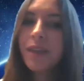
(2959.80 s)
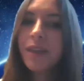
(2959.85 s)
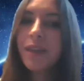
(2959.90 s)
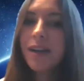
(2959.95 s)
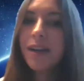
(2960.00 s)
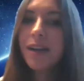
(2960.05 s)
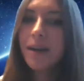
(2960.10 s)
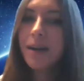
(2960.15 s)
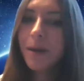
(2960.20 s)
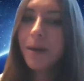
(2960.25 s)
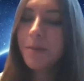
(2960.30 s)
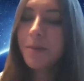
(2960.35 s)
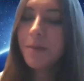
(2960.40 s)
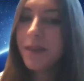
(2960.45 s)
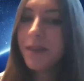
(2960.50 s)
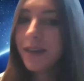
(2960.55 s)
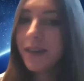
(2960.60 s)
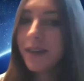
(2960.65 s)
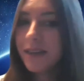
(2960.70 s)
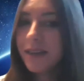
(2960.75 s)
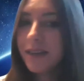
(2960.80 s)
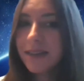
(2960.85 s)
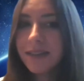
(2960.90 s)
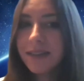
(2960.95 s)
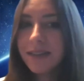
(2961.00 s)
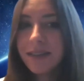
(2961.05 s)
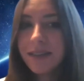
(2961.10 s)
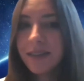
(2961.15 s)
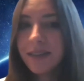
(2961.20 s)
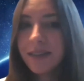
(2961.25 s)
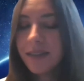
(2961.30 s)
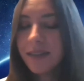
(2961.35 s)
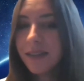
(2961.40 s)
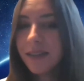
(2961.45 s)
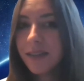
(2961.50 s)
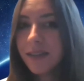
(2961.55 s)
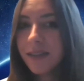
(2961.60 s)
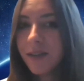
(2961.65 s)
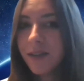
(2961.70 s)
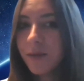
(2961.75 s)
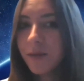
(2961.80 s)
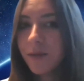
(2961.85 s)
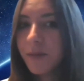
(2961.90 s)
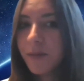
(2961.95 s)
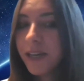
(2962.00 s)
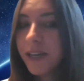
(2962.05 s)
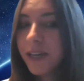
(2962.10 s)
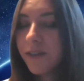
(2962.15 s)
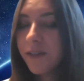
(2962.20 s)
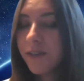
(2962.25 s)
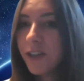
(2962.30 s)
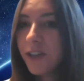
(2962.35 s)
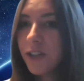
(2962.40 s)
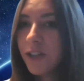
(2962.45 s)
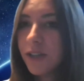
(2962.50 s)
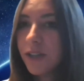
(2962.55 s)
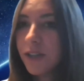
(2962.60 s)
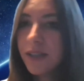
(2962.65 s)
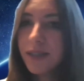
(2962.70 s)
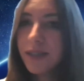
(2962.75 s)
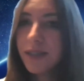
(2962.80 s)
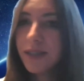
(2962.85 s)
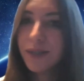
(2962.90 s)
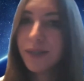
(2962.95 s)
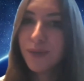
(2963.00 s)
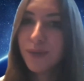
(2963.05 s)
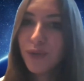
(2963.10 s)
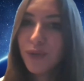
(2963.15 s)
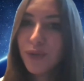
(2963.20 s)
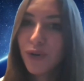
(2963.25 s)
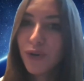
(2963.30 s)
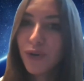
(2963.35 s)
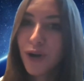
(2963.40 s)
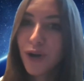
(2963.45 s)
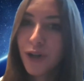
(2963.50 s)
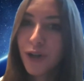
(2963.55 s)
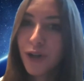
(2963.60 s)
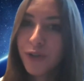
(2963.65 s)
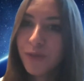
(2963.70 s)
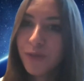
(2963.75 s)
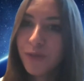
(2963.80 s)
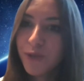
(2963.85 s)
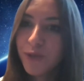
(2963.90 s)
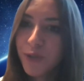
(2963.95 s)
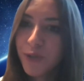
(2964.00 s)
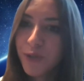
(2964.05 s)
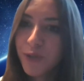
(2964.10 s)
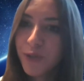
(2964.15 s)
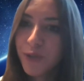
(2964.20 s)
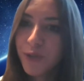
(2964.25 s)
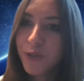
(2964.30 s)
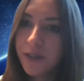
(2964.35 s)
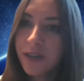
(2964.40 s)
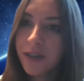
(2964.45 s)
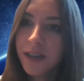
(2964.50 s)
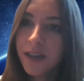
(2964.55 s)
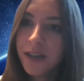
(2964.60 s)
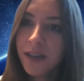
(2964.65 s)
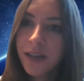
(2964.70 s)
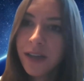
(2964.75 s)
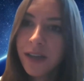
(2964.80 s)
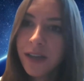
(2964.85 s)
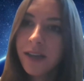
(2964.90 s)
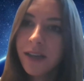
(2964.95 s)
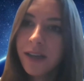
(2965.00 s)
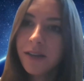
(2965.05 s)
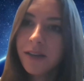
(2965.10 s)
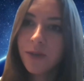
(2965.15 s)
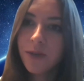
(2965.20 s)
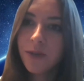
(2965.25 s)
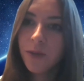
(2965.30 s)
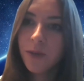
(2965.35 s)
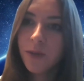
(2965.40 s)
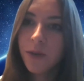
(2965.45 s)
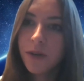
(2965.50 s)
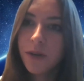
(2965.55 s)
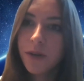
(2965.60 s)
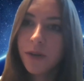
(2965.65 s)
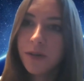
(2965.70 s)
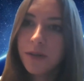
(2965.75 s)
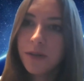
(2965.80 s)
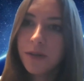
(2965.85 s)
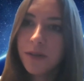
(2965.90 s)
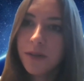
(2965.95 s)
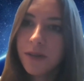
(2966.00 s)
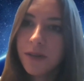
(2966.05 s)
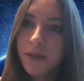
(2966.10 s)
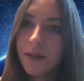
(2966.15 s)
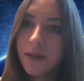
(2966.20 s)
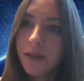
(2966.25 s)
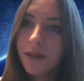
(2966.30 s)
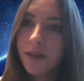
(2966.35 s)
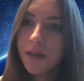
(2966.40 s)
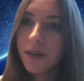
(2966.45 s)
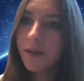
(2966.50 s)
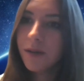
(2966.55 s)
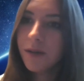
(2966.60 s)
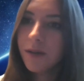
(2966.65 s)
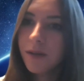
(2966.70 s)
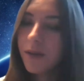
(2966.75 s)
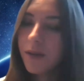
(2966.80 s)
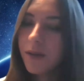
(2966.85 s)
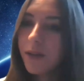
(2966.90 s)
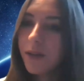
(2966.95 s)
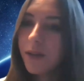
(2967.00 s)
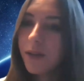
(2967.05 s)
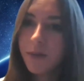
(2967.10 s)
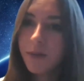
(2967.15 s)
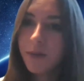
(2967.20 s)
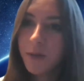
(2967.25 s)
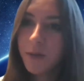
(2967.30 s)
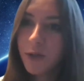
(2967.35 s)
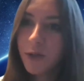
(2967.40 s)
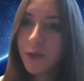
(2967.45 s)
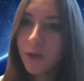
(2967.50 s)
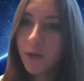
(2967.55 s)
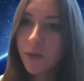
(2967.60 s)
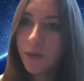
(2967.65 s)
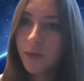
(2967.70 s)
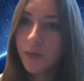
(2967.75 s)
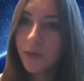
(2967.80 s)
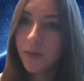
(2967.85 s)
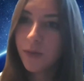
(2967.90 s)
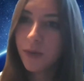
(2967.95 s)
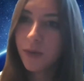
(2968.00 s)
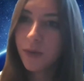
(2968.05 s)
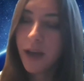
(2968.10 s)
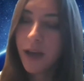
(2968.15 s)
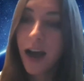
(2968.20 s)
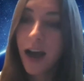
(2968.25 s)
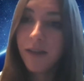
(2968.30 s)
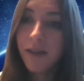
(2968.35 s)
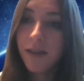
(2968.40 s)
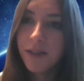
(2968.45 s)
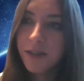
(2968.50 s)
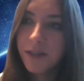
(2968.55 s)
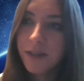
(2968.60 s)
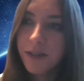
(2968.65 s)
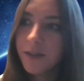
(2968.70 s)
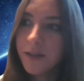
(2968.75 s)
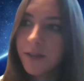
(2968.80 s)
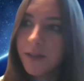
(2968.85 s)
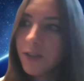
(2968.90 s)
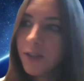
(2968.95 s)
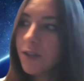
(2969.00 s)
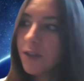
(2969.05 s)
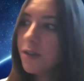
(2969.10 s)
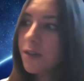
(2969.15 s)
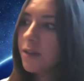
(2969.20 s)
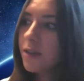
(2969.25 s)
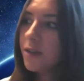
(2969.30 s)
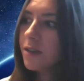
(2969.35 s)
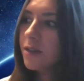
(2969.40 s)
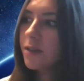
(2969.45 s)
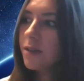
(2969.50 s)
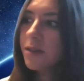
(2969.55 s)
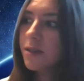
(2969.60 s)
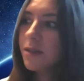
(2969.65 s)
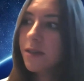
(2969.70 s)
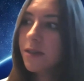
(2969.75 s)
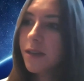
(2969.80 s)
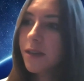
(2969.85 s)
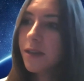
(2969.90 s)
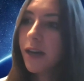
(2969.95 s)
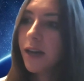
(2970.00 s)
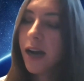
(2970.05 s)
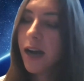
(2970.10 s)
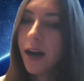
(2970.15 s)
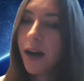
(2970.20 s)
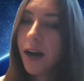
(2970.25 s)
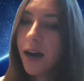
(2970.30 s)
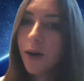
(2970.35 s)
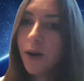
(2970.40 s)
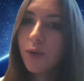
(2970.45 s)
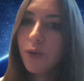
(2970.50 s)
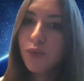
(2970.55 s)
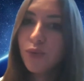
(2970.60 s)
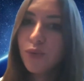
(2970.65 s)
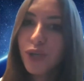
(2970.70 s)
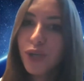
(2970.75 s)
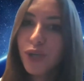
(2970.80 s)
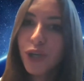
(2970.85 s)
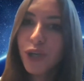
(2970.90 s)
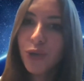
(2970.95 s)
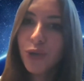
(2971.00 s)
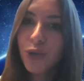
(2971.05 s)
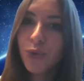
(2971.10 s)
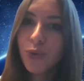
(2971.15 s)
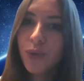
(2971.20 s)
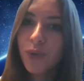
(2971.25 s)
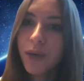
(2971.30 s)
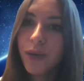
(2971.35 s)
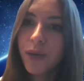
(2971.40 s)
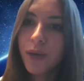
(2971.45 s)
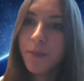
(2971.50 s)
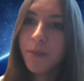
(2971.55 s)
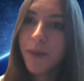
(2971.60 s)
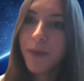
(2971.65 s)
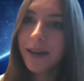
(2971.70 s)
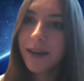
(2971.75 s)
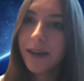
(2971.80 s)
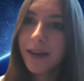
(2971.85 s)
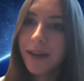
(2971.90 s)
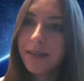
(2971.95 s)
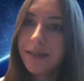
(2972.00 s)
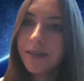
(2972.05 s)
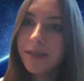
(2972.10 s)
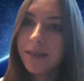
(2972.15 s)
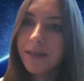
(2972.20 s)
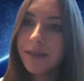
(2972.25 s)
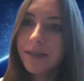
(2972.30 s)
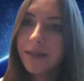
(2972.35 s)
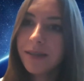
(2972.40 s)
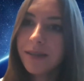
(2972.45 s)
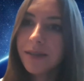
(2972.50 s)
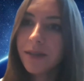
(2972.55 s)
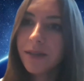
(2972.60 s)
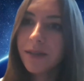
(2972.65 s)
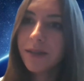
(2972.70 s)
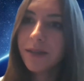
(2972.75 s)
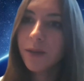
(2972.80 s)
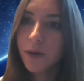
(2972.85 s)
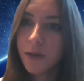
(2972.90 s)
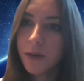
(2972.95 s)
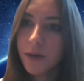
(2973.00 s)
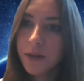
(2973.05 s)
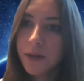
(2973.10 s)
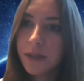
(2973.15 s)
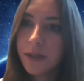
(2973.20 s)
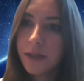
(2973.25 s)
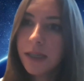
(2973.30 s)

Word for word: Um, and, you know, big vision is your contribution to the world. Uh, a lot of people don't have this vision, is how can you impact the world?